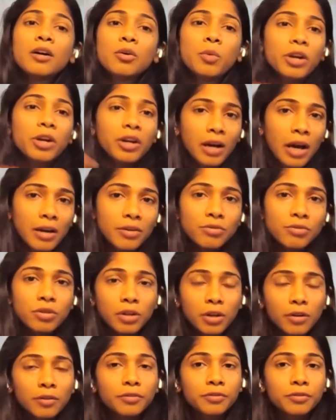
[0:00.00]
we're a
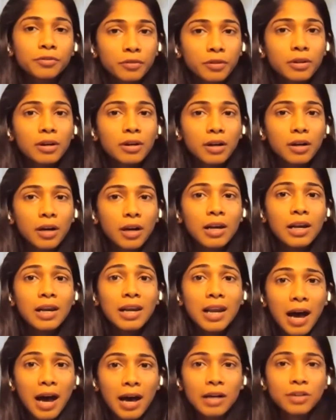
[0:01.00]
country of a
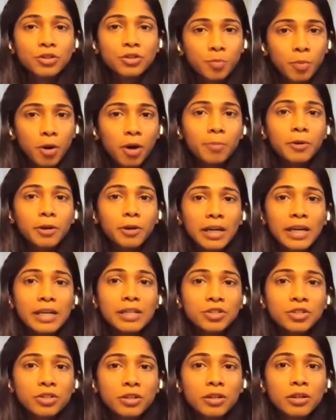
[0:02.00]
large
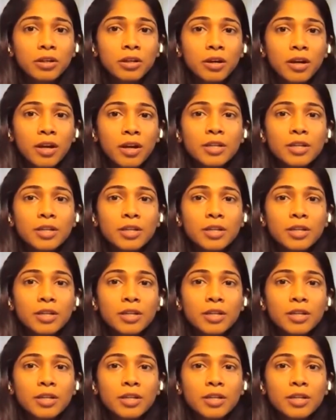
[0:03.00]
population.